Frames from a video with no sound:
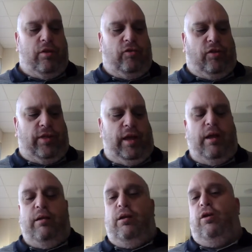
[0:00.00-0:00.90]
There's a thing
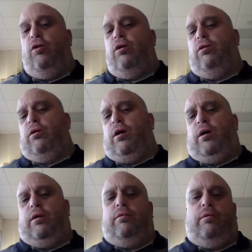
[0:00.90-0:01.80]
in
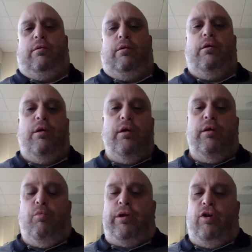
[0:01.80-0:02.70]
your
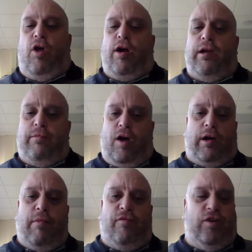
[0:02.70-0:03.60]
when you're talking
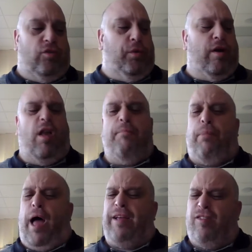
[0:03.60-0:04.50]
about vision, we call them
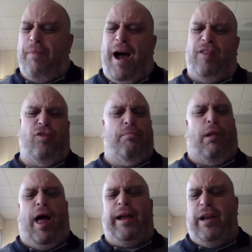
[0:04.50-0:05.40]
blind spots or
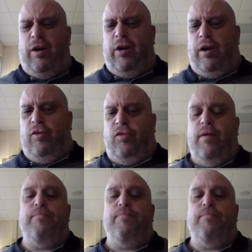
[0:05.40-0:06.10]
blind areas.